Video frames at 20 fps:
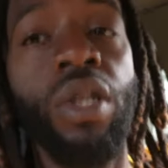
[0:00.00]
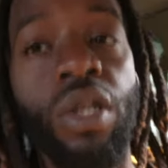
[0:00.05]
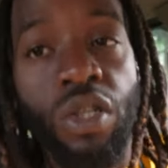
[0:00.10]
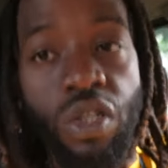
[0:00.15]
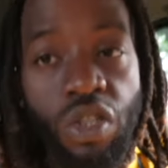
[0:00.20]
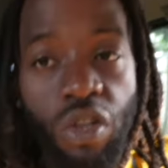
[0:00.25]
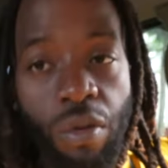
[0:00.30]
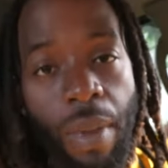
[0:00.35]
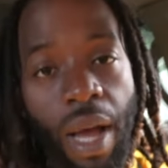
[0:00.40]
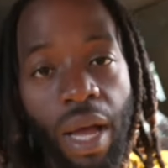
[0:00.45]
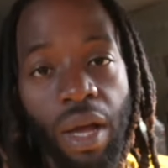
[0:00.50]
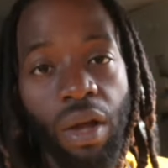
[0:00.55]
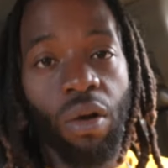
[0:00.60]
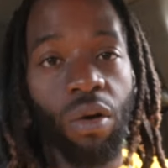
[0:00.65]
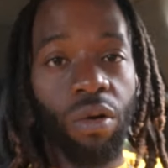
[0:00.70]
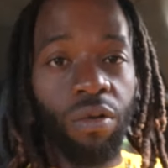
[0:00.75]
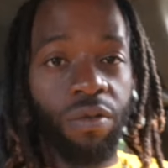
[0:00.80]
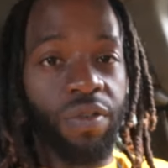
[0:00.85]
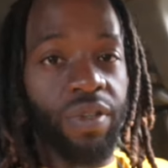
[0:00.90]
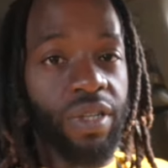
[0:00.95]
So my
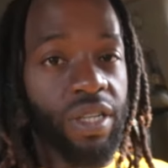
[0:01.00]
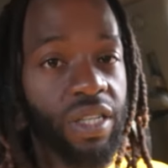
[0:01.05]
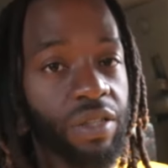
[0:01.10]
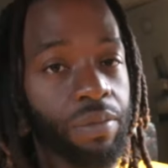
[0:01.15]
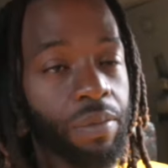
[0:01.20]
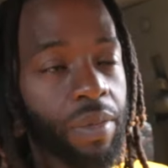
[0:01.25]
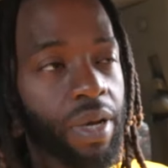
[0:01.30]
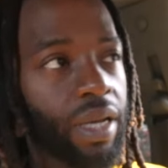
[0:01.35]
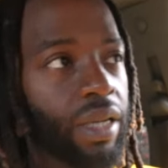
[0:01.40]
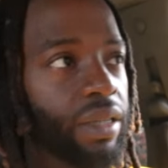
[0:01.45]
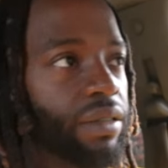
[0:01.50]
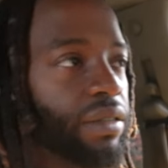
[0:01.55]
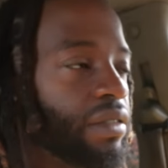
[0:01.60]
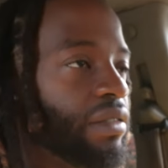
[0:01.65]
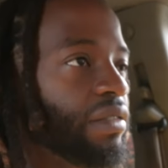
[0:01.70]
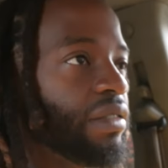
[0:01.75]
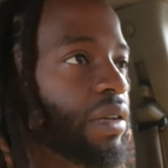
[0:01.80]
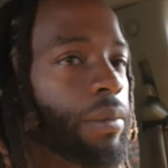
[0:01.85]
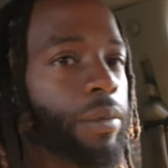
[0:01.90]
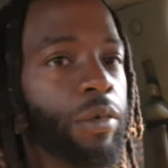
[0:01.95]
goal for this month is to
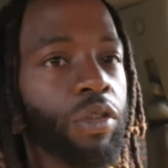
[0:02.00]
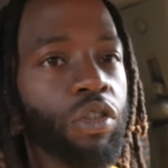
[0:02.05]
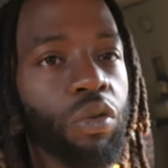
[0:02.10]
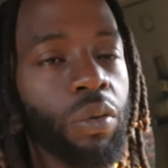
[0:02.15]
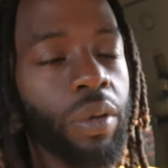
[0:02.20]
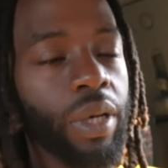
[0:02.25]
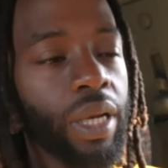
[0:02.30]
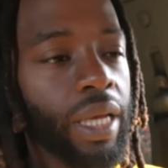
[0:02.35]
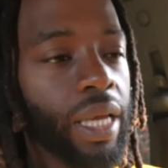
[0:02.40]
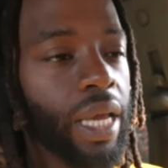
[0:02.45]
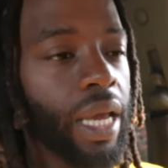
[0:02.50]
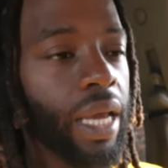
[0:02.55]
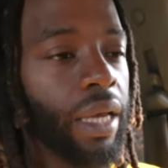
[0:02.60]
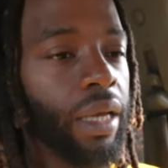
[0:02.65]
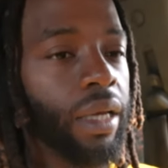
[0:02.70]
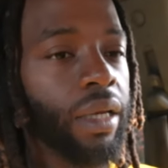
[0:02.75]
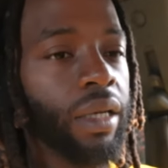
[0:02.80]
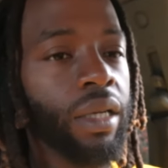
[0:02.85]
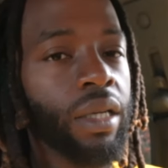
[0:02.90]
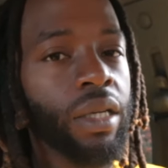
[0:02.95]
jump to 20K.
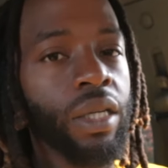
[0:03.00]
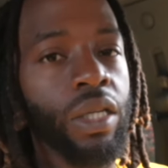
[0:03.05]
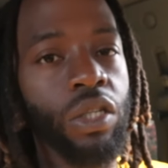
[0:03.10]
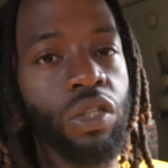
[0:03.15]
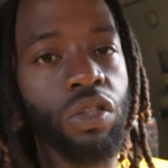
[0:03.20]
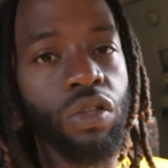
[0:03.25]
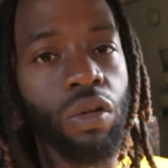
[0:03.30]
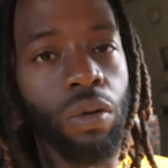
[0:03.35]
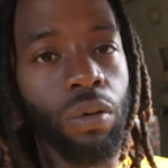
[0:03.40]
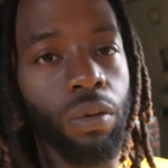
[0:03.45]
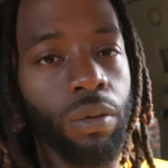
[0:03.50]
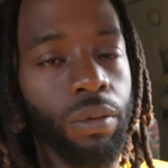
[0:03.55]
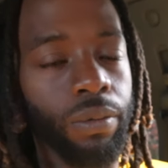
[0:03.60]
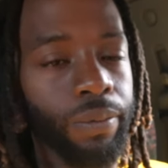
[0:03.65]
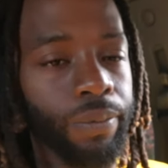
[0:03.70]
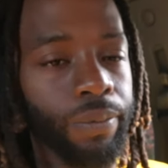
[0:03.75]
So